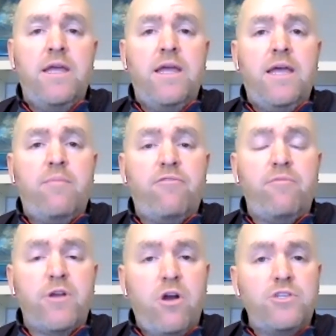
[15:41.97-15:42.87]
But
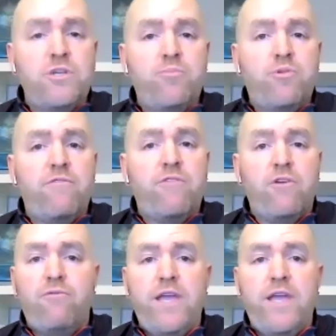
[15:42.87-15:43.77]
from a coaching point of view,
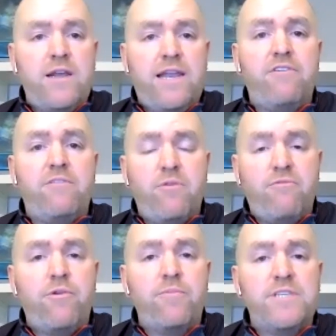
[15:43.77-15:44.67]
if we get a level of
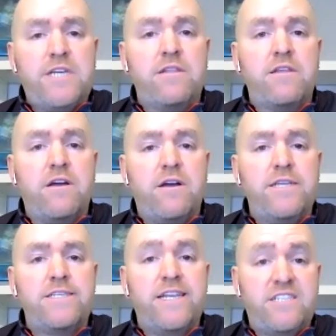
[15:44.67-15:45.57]
performance out of the
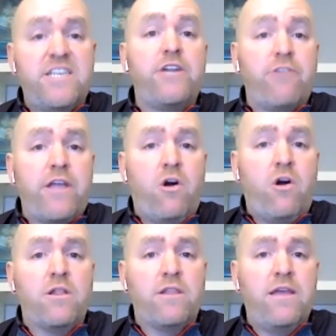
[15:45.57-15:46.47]
guys, considering
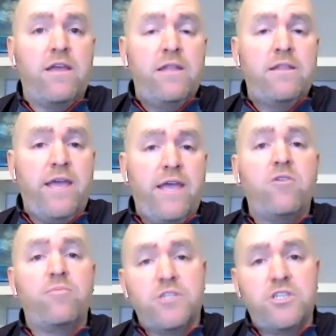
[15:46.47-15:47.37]
all the
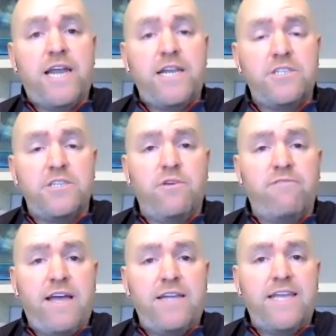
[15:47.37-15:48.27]
hiccups and challenges
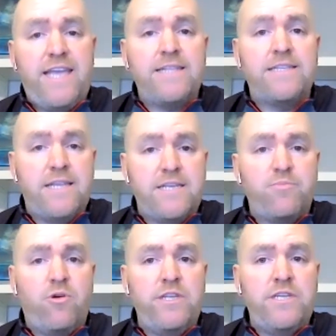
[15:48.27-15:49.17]
we've had to get to this
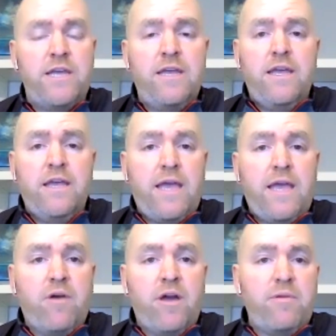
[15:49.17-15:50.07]
point,
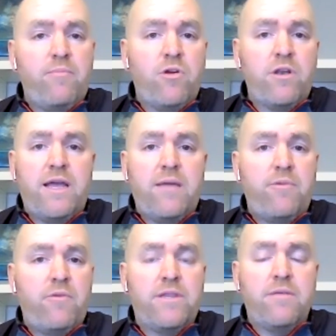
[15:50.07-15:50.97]
I'd be more than
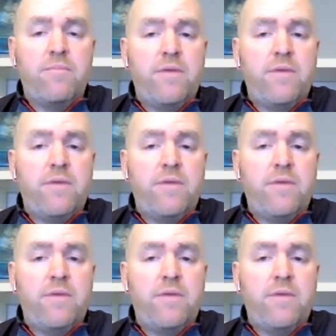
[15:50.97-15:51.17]
happy with them.